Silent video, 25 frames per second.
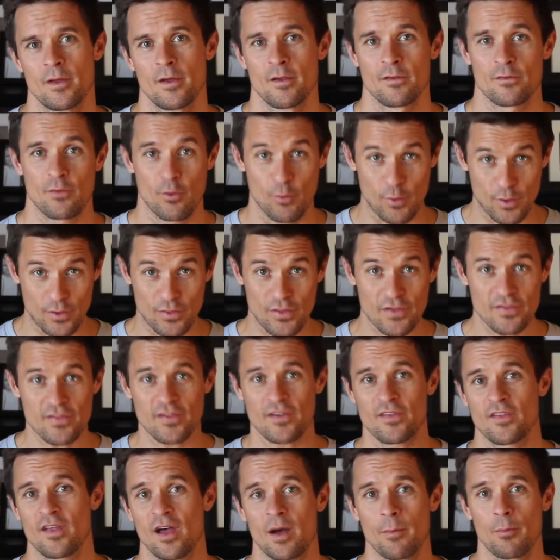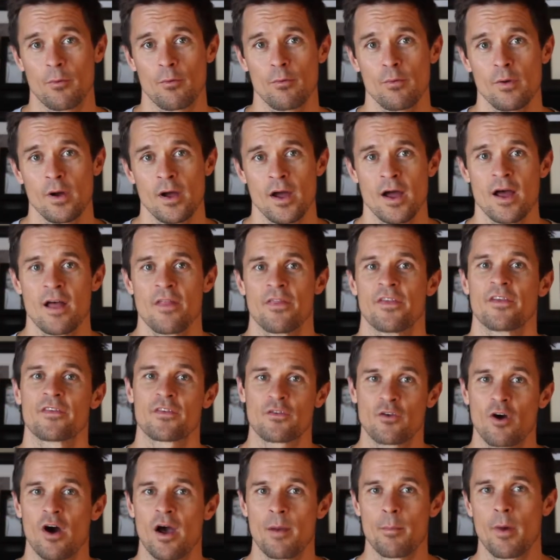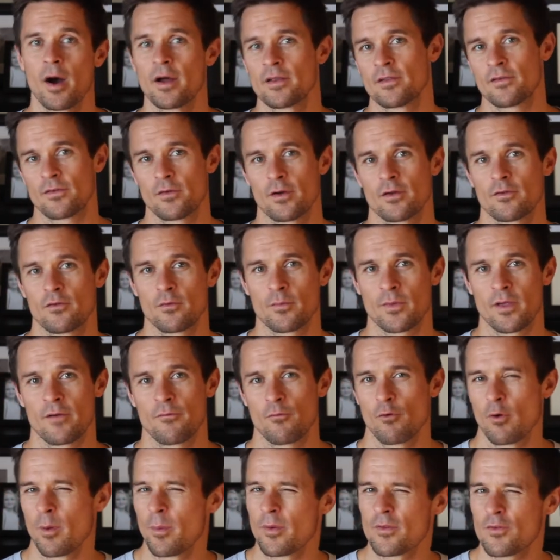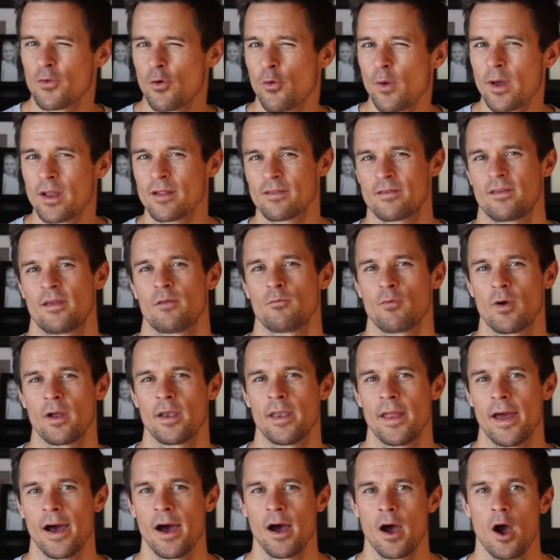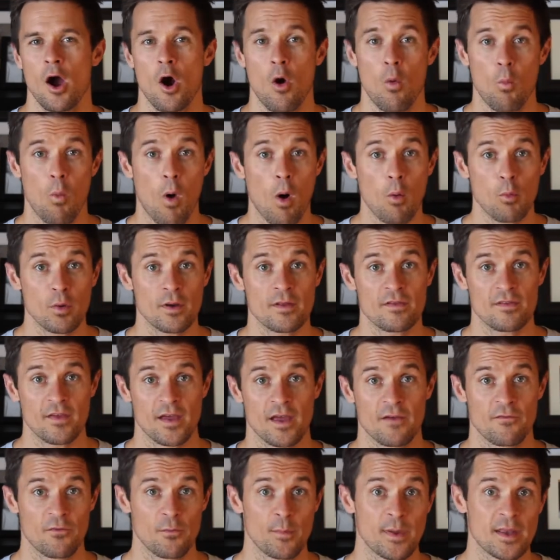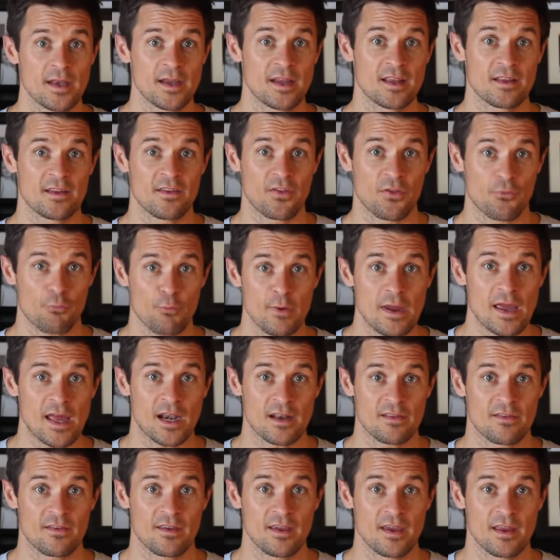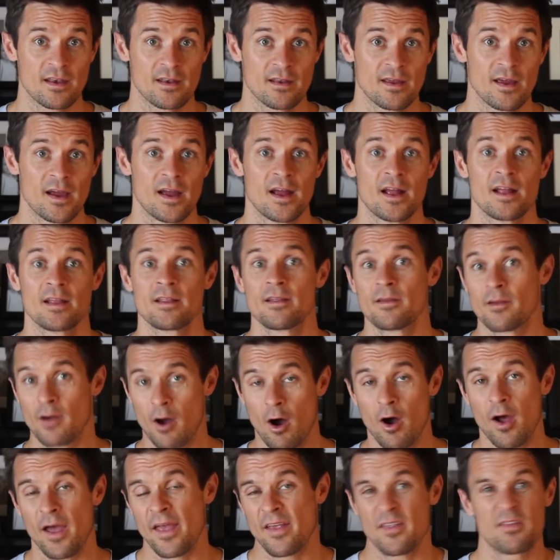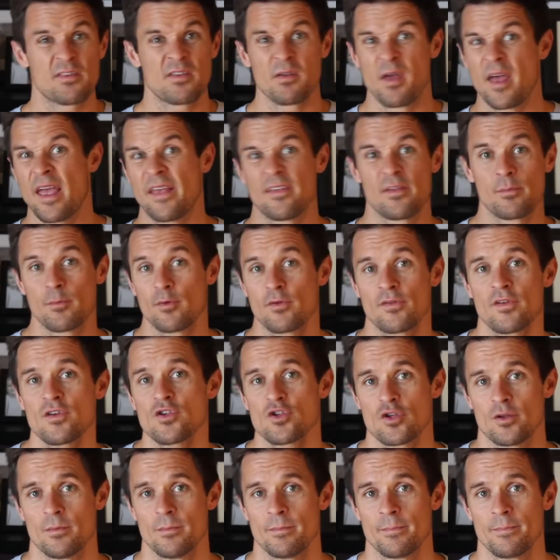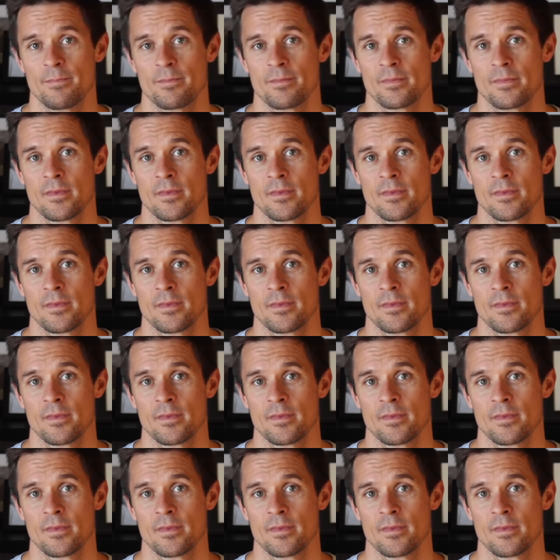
So in this example, this guy might decide to himself, well, I'm a 2 out of 10 right now. What would it take for me to get to 3 out of 10 as a musician?